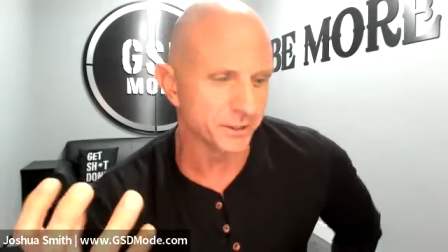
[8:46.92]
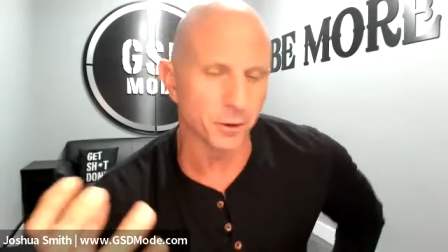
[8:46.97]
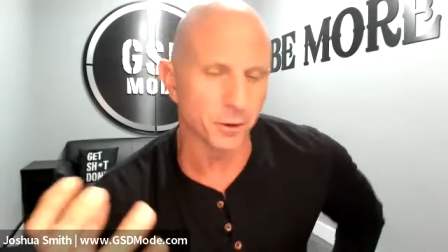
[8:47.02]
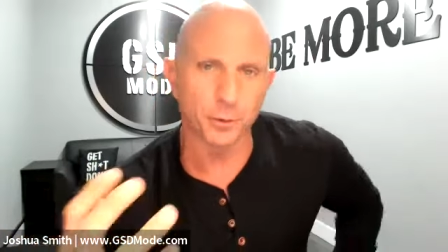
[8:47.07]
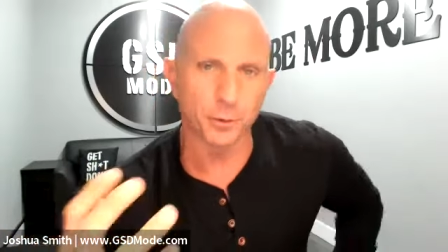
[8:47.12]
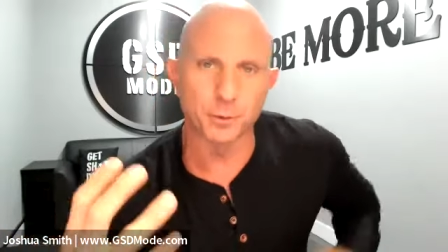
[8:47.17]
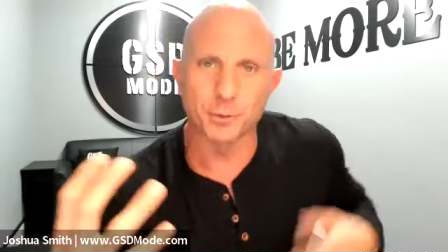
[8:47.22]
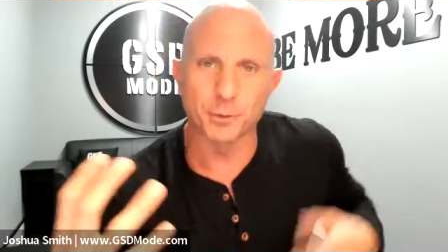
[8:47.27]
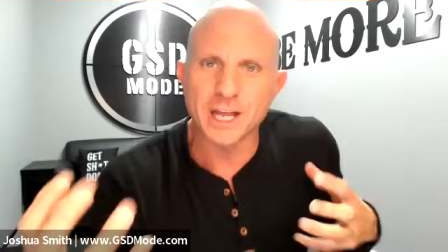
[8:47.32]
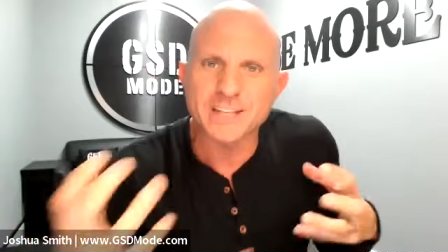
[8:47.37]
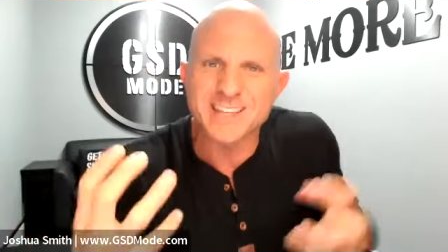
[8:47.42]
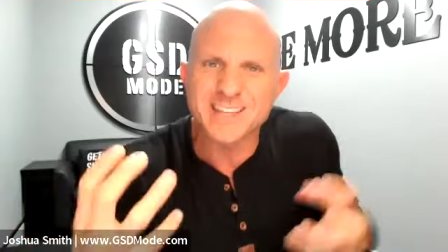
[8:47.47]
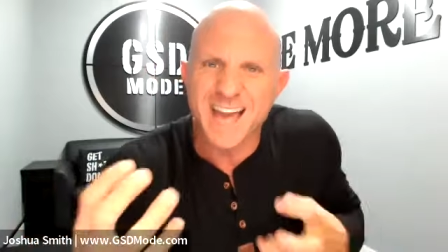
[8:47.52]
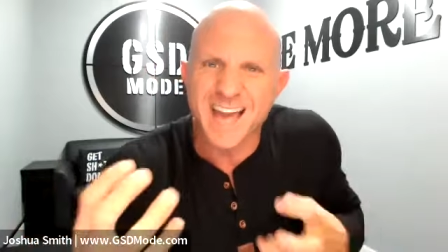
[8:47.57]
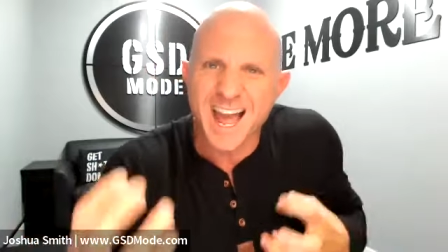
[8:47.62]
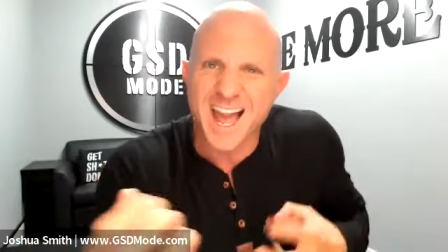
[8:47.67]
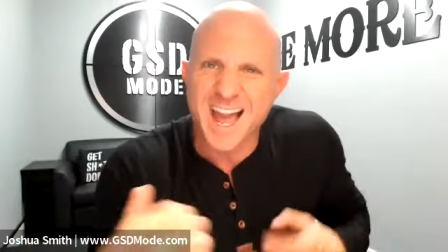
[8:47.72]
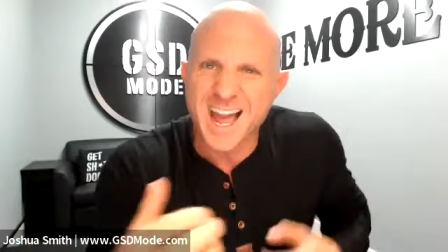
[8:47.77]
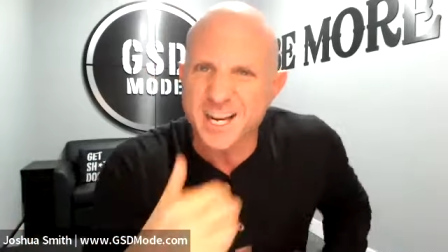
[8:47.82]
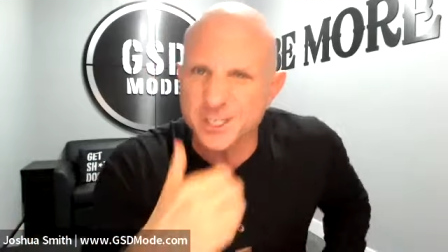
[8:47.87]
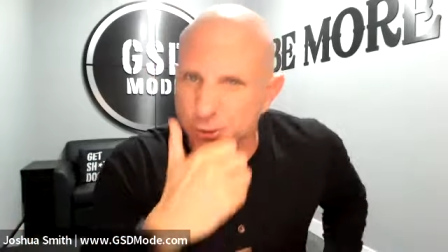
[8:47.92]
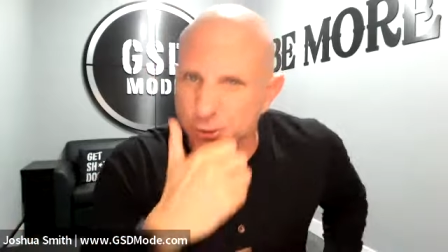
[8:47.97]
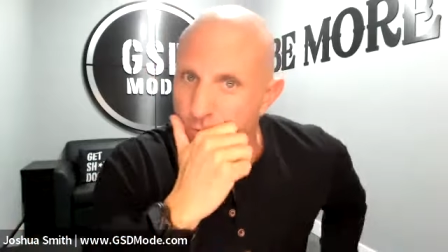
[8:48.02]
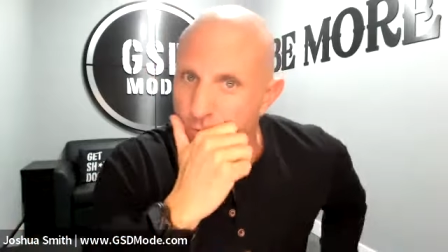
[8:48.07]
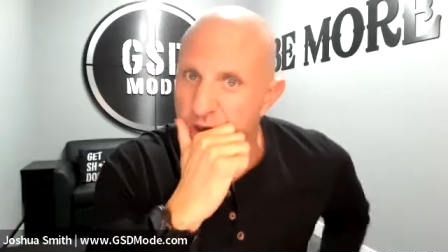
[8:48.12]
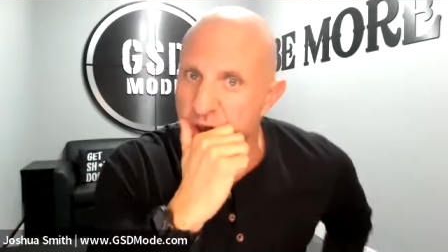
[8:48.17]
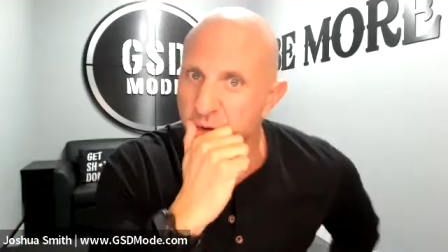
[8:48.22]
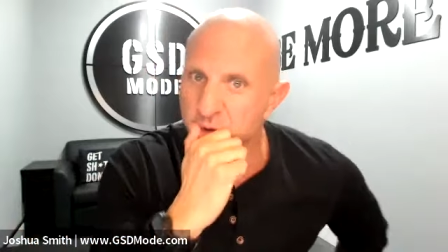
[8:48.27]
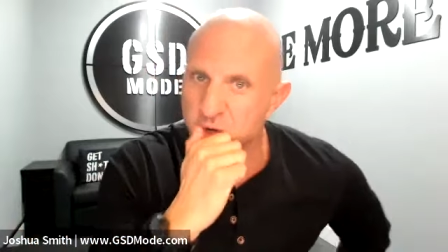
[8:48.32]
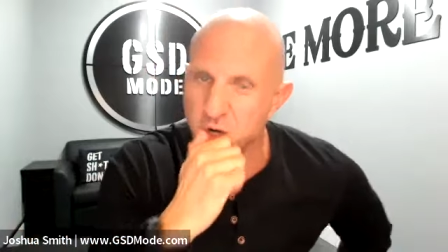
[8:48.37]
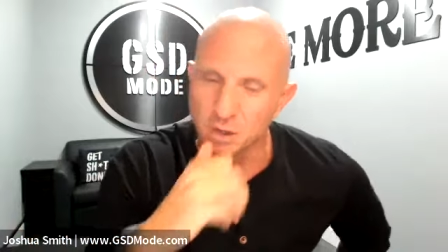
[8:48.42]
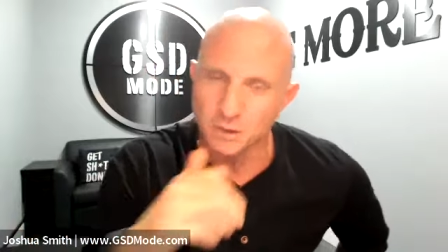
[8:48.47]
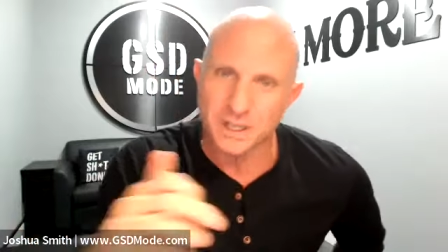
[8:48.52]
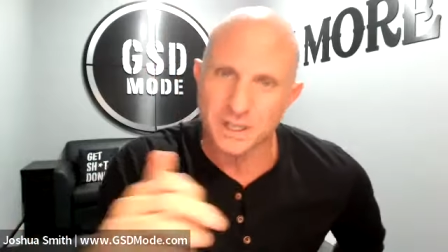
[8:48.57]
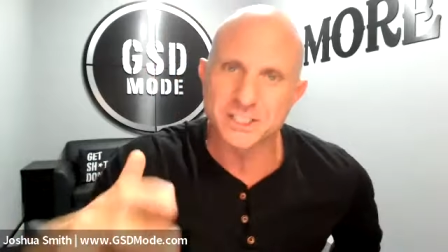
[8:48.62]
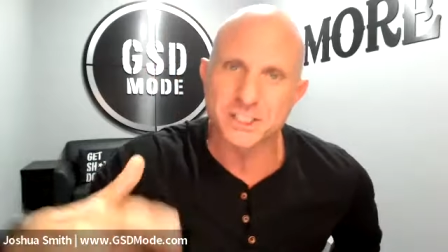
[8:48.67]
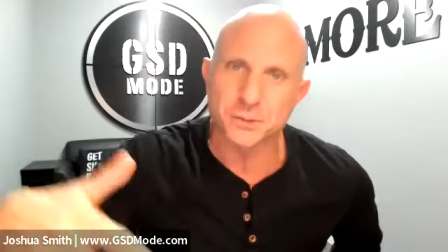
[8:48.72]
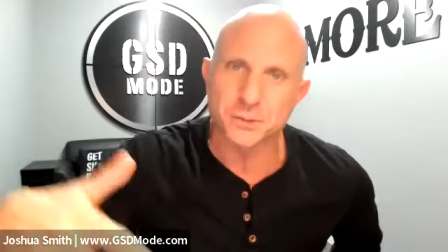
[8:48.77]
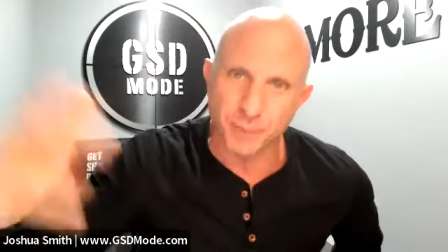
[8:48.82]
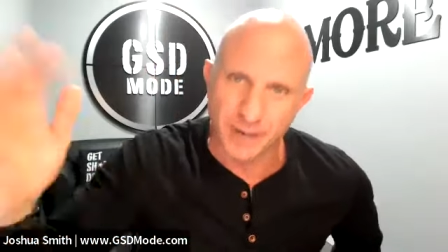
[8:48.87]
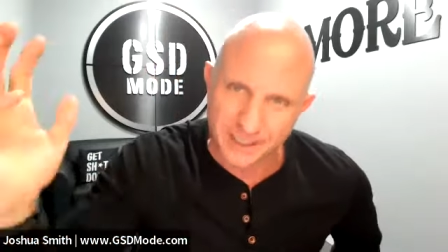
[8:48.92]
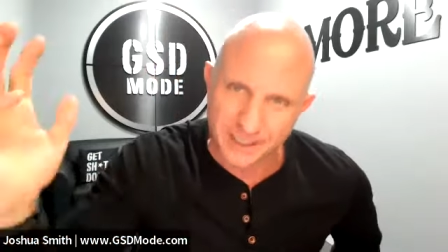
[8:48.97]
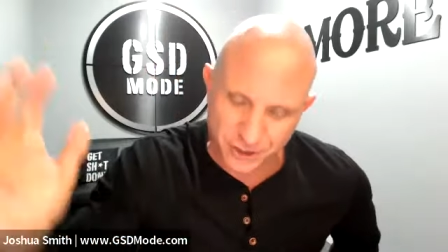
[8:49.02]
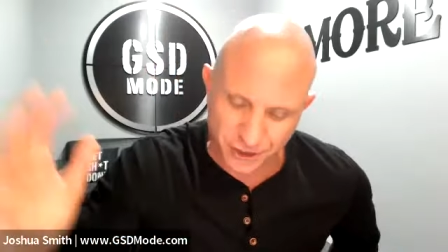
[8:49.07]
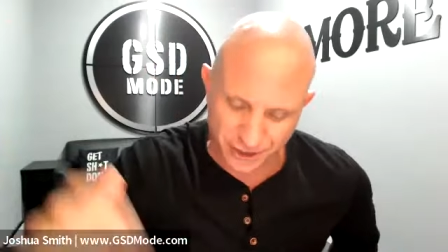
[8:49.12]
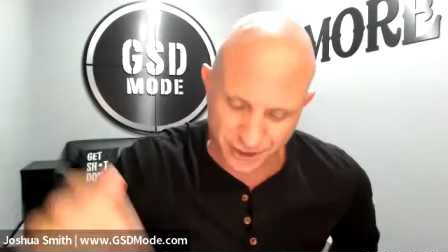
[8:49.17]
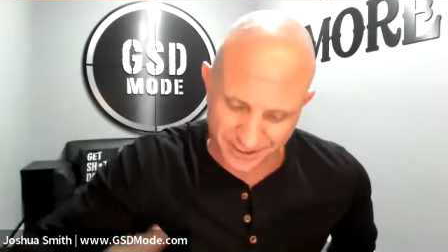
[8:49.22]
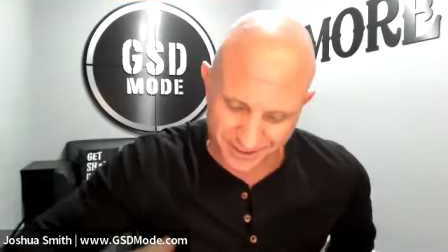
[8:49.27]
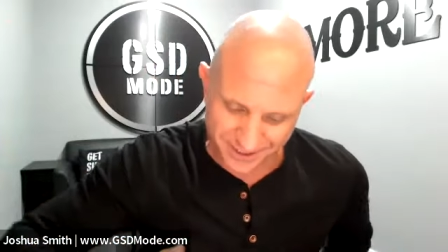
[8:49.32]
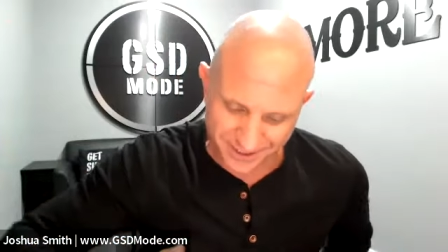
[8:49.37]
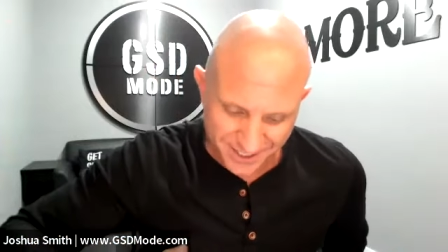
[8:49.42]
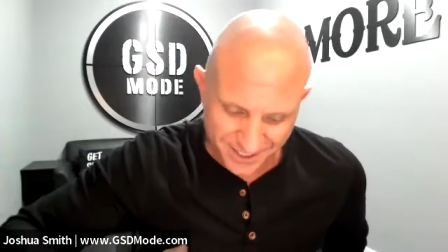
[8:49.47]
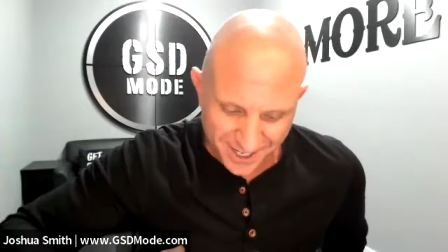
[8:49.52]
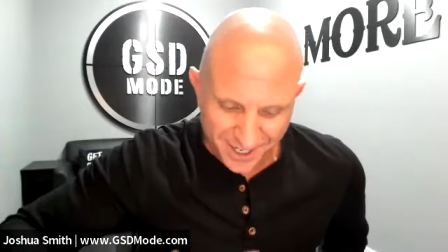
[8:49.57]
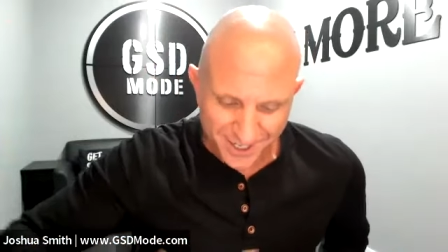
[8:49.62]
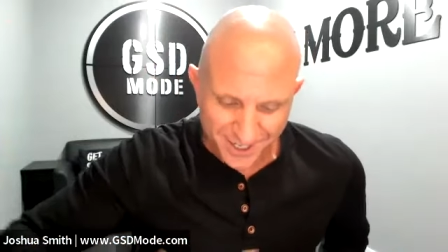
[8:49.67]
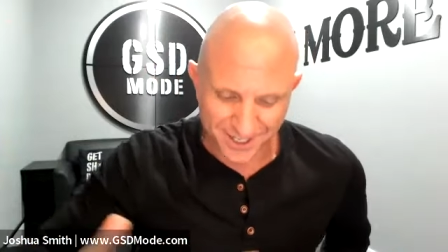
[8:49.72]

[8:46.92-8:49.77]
you know, we, we like the action, man. We don't like spreadsheets.